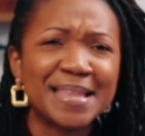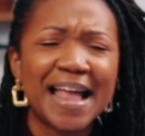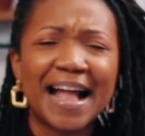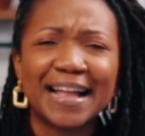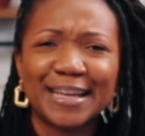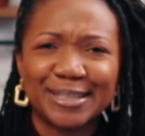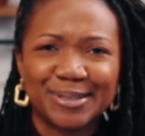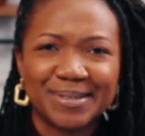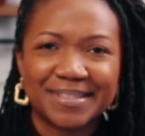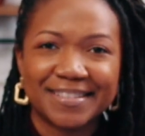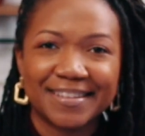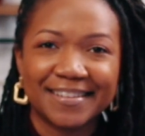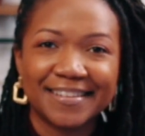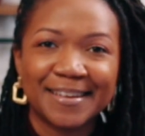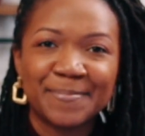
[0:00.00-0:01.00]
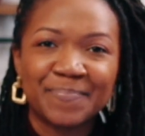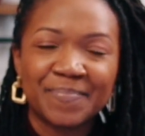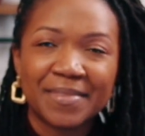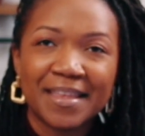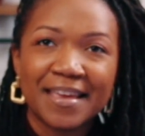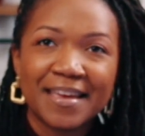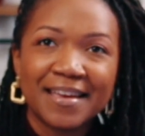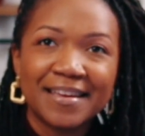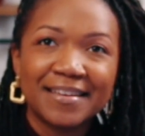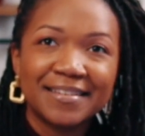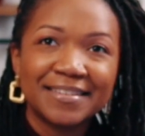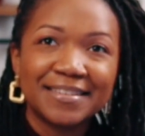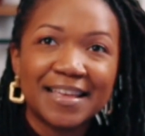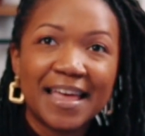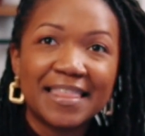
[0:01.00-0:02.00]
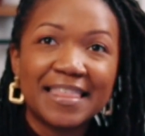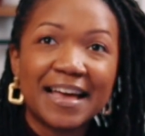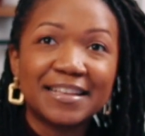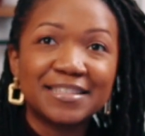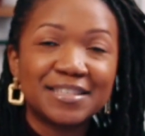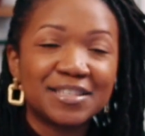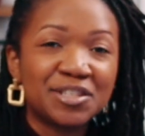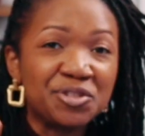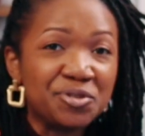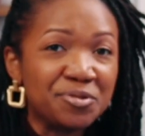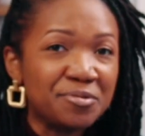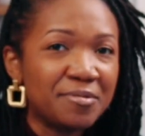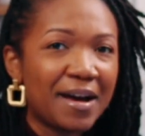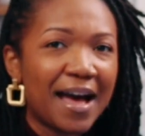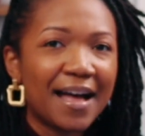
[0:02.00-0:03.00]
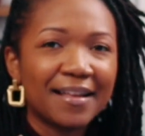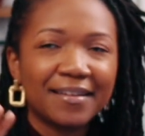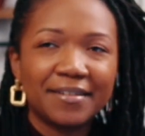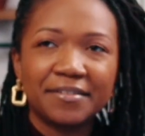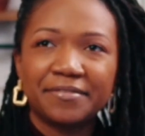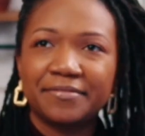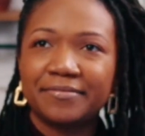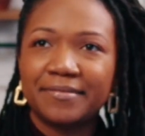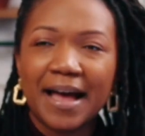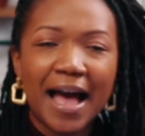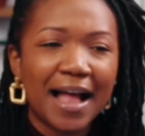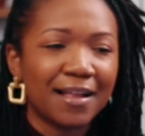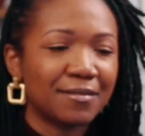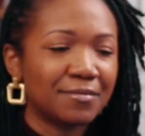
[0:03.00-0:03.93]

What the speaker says: not interested. And that's 2 out of,